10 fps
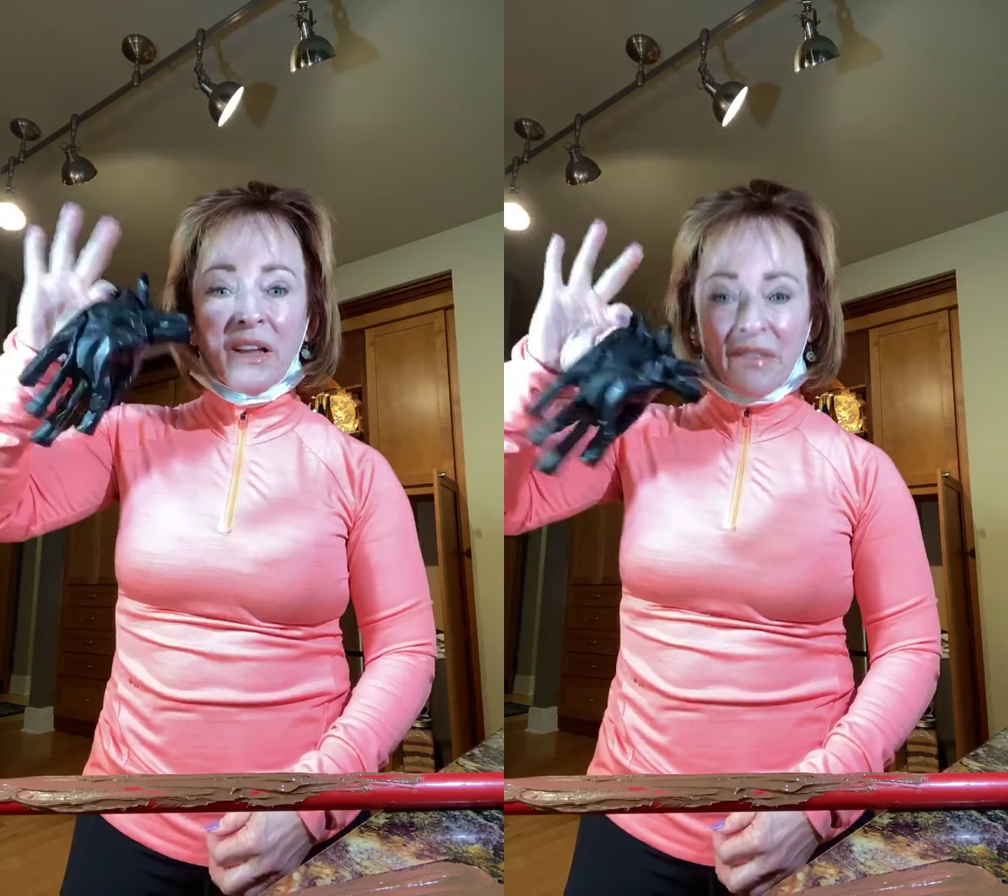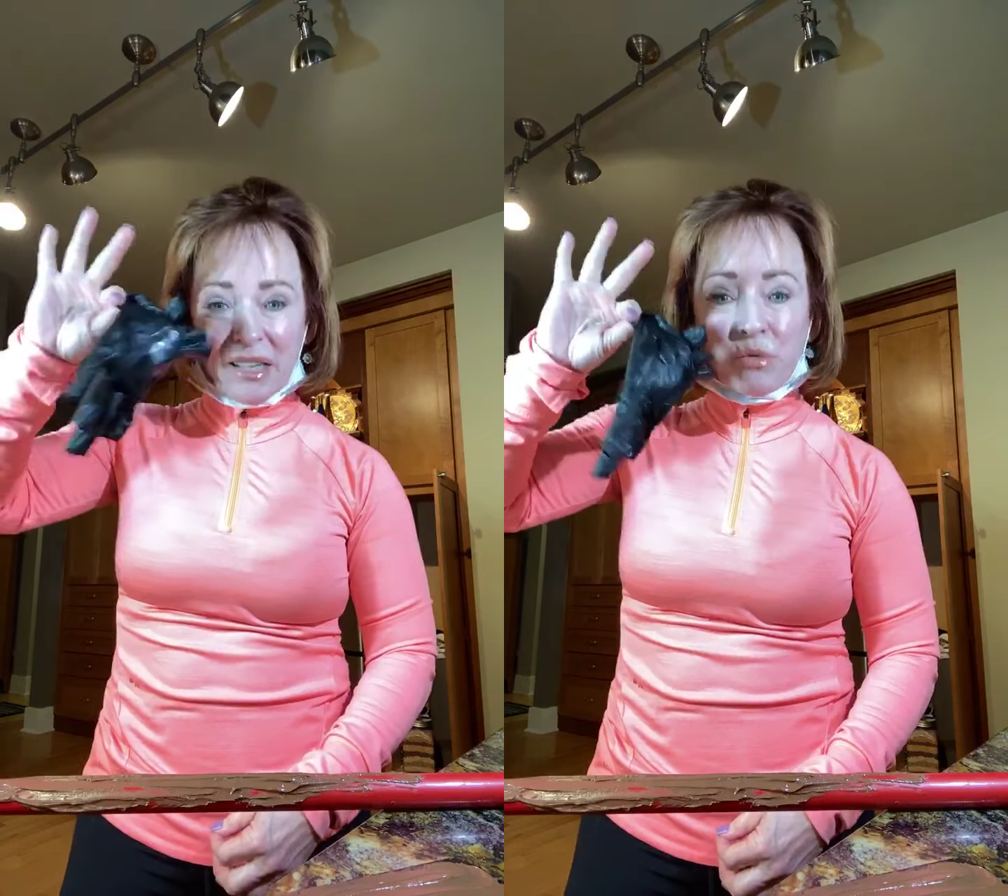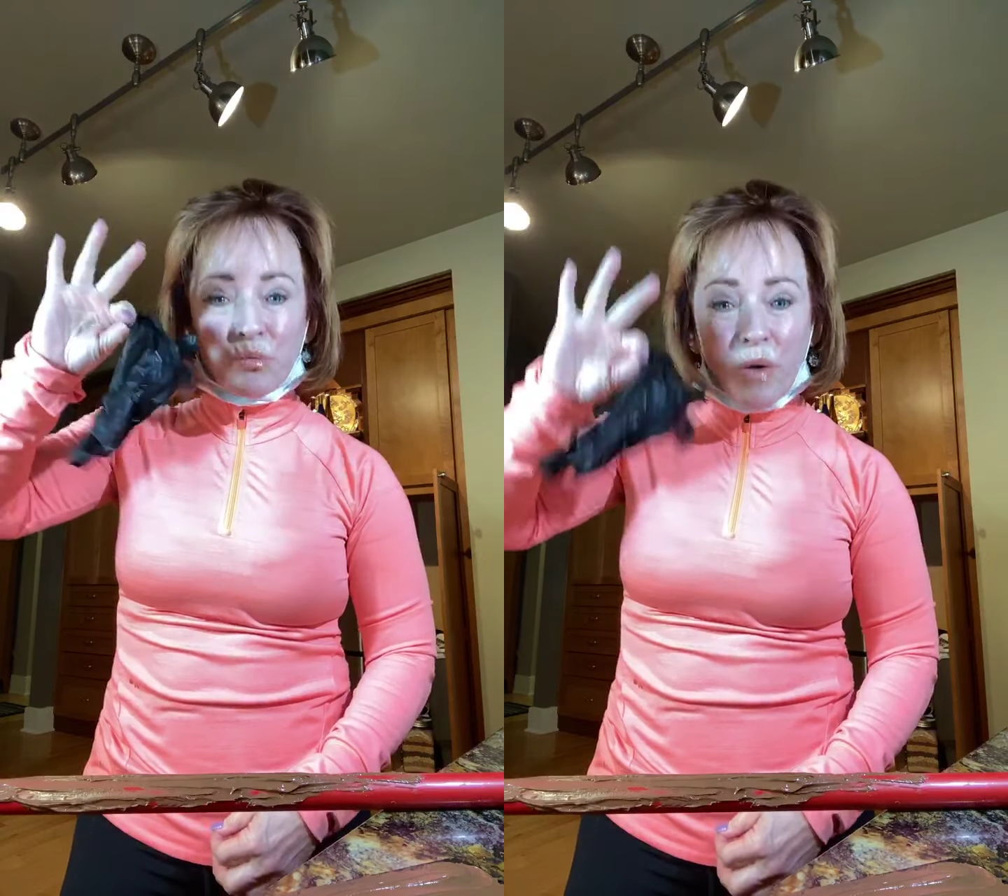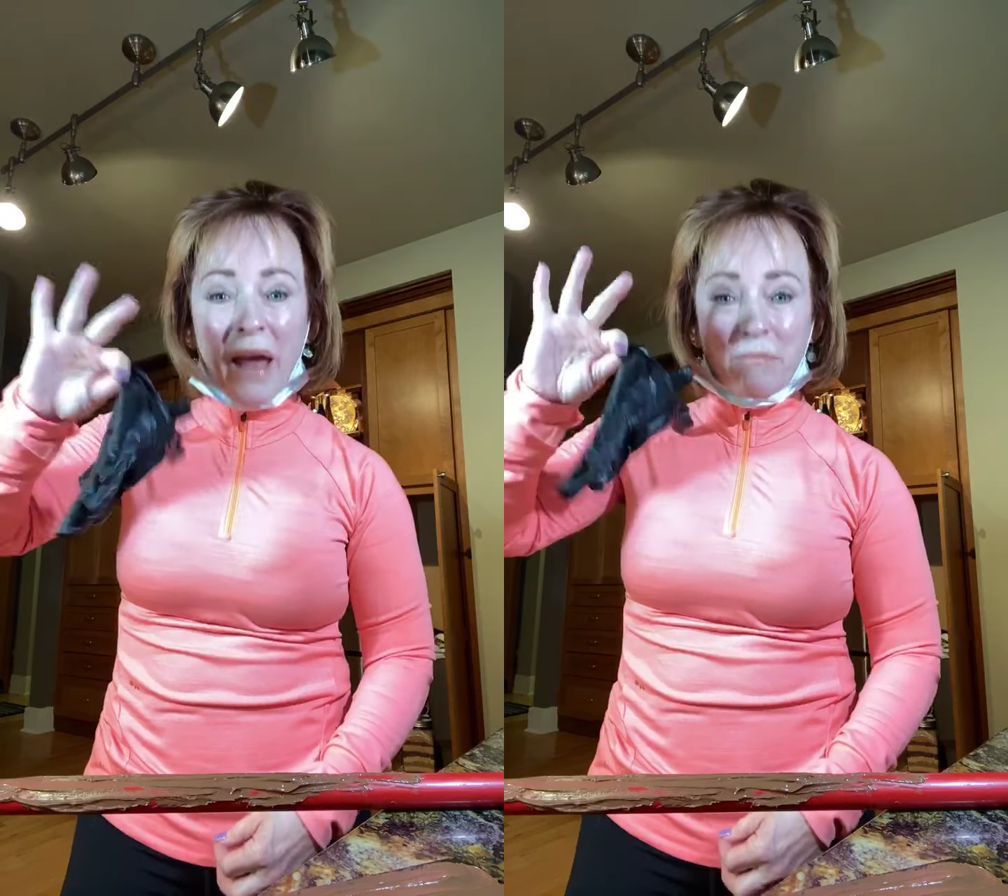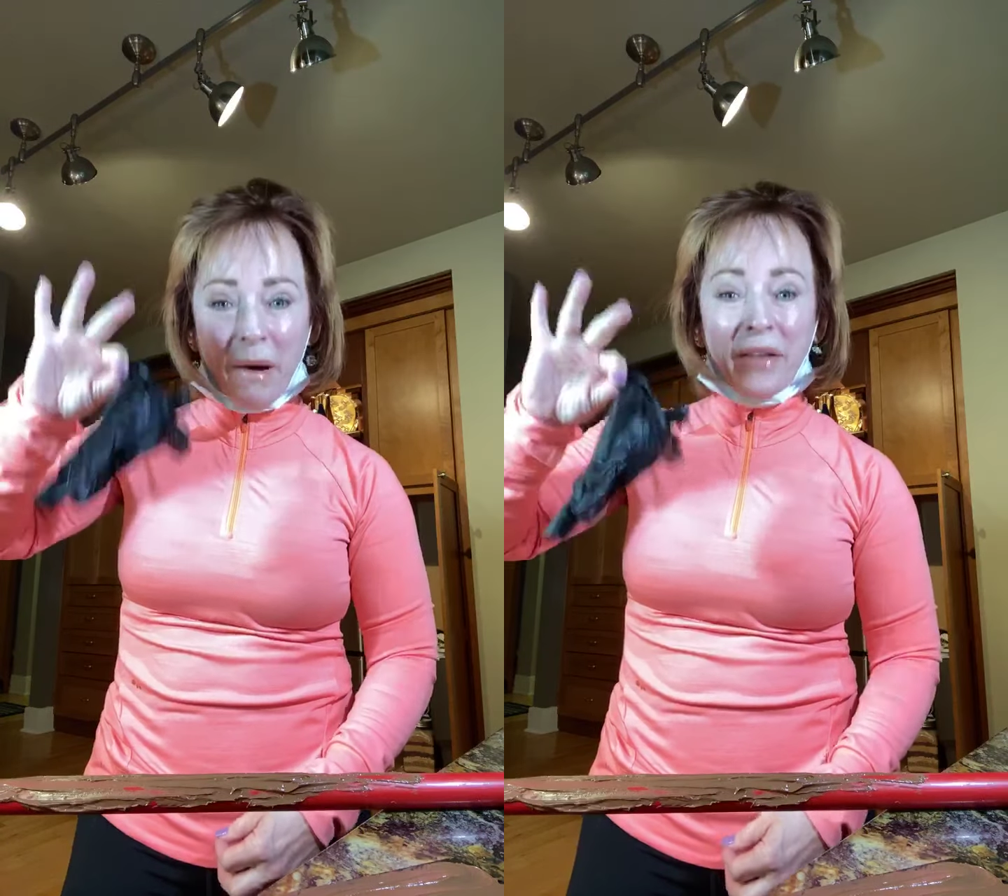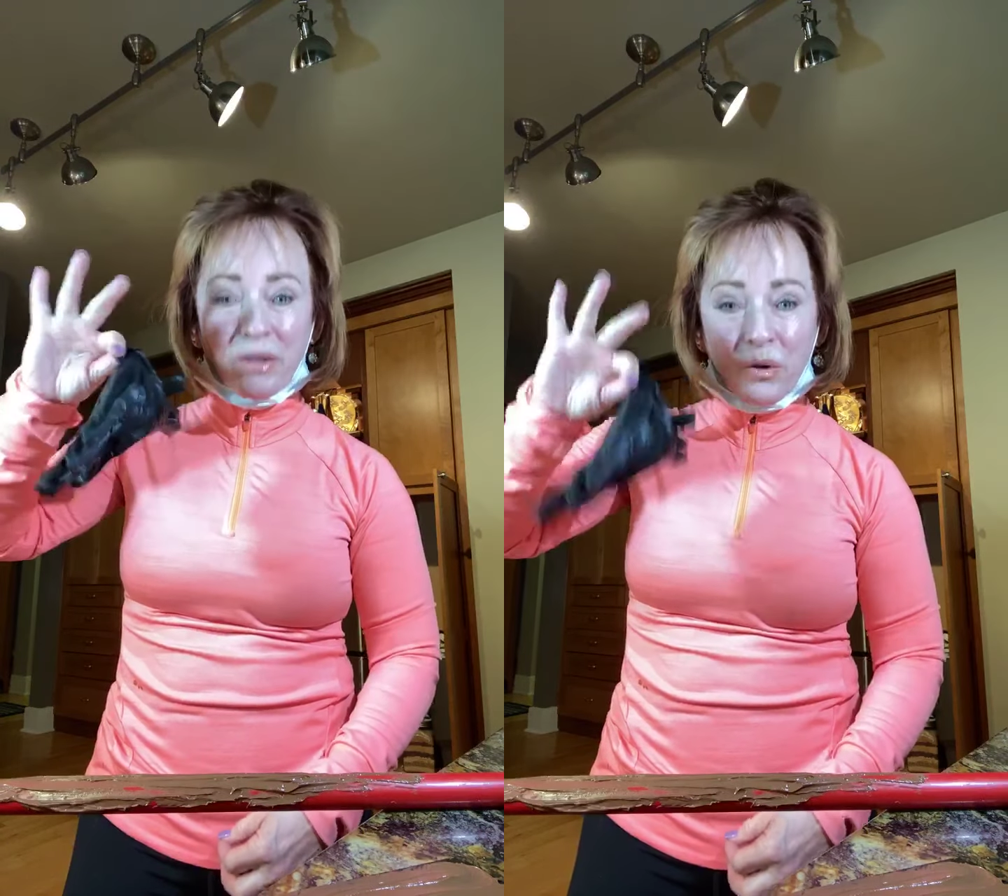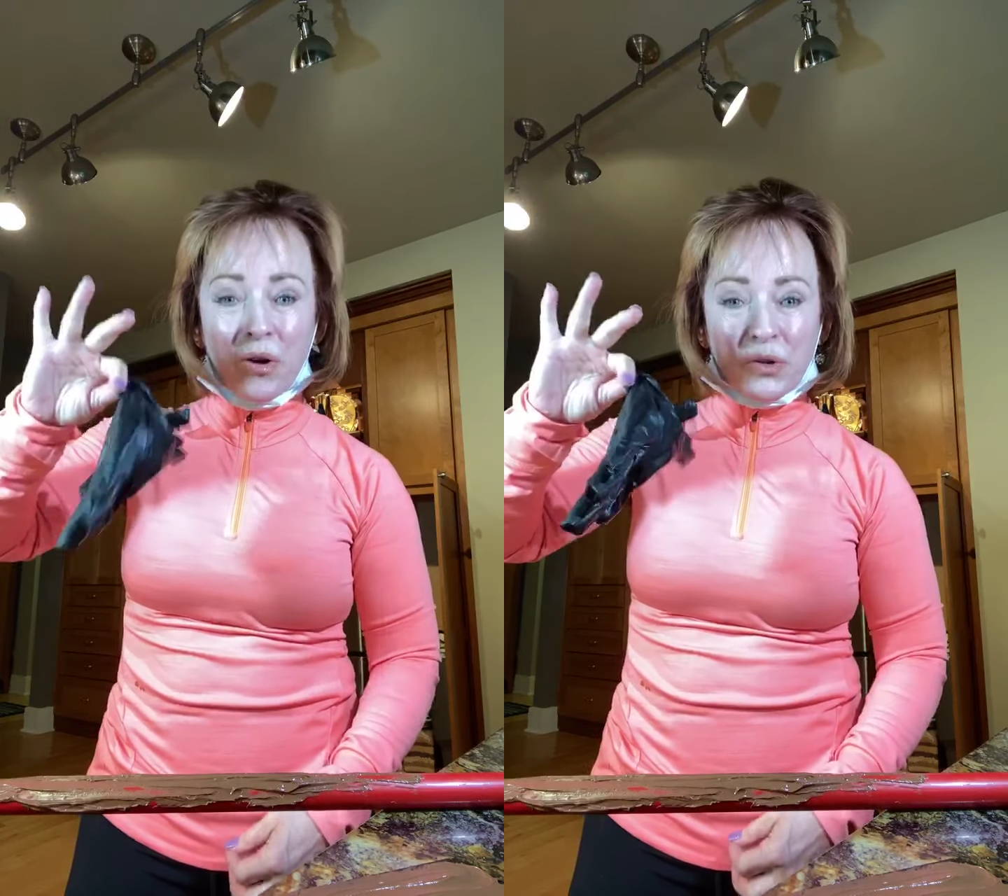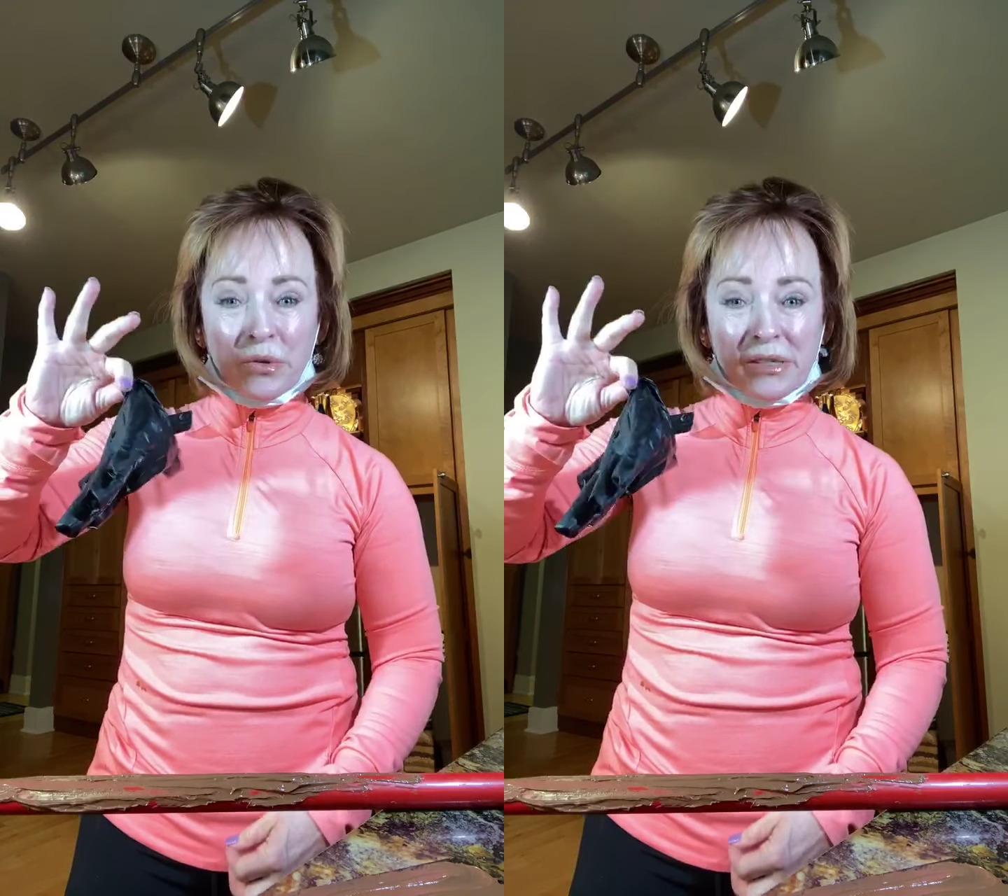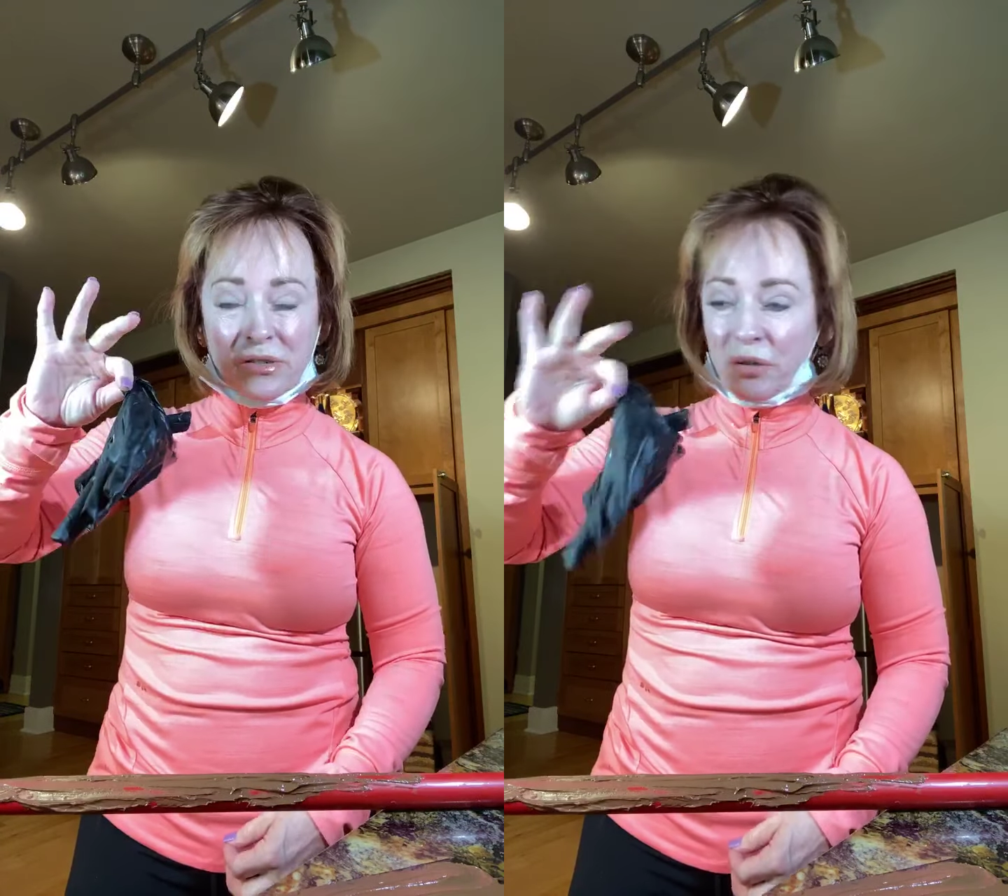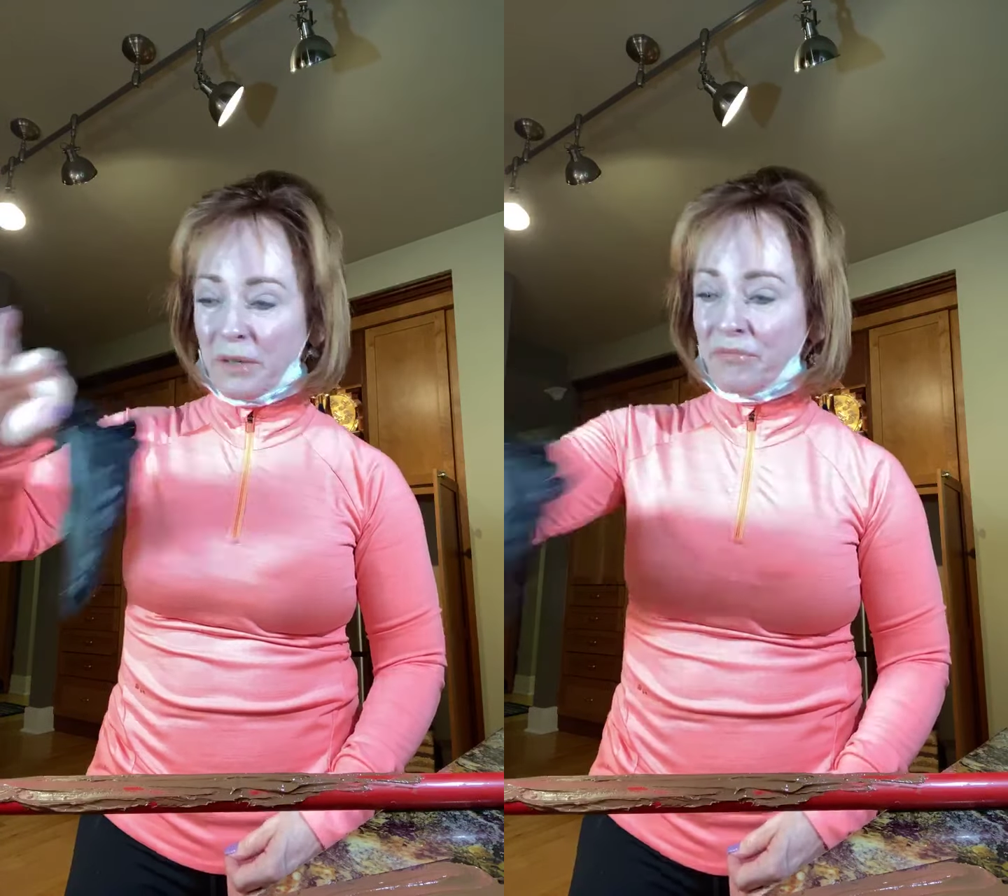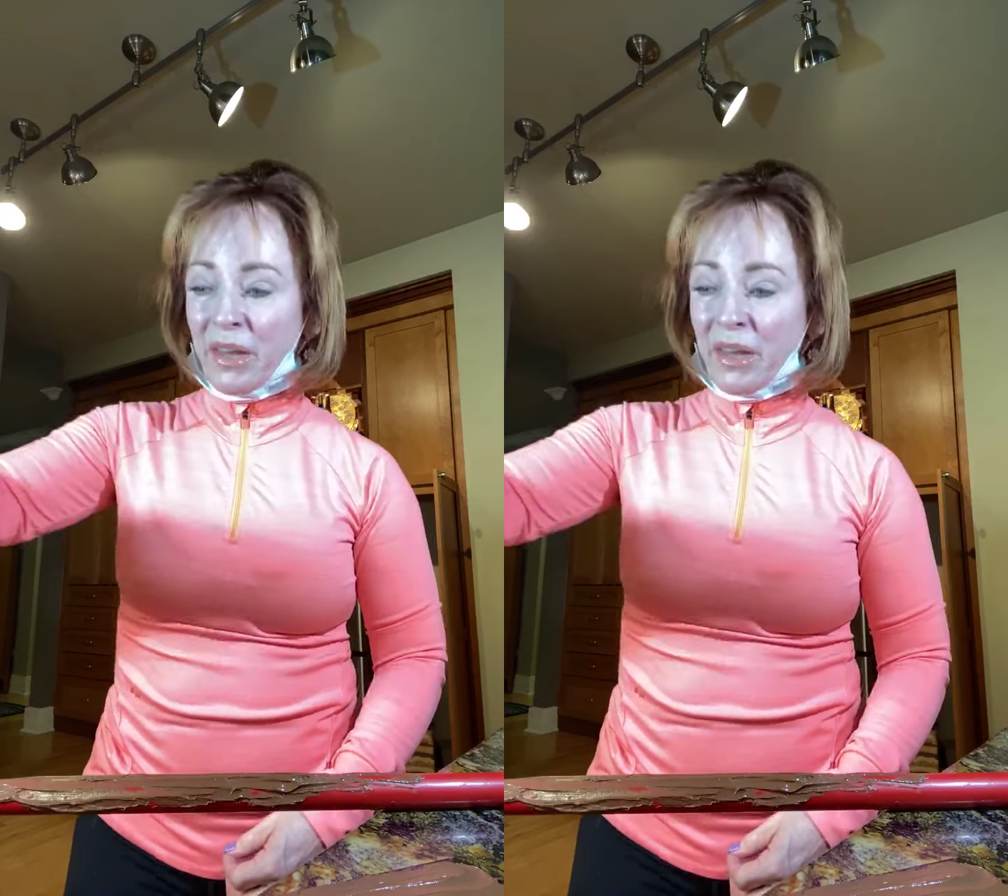that's right by the grocery store.